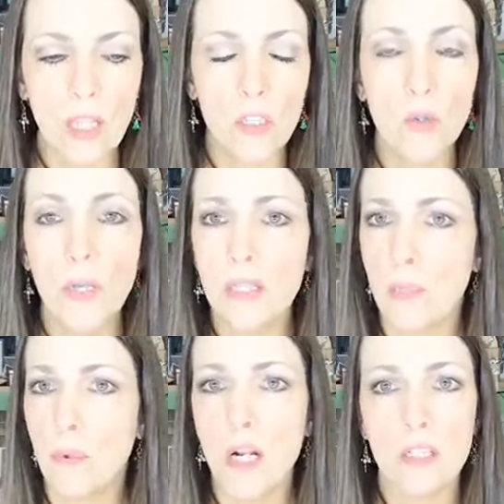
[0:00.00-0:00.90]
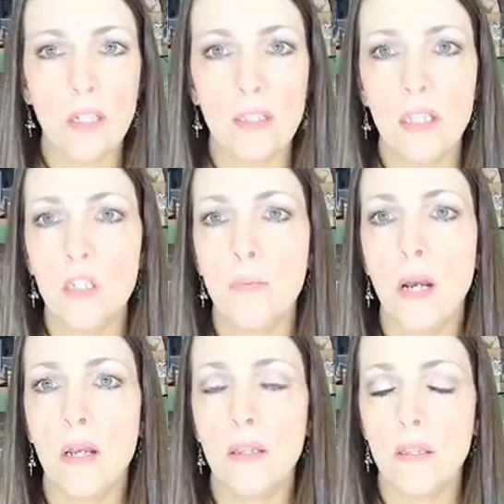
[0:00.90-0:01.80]
You get the projects each
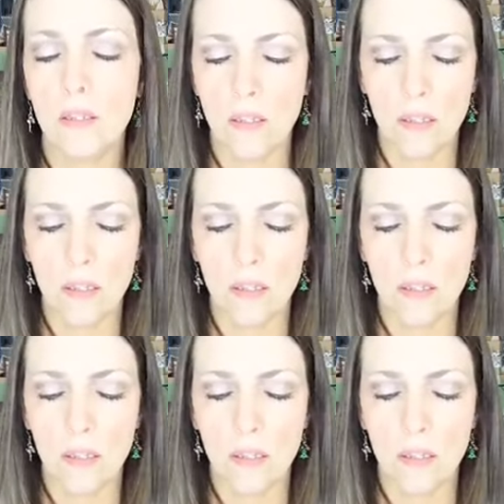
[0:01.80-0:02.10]
month.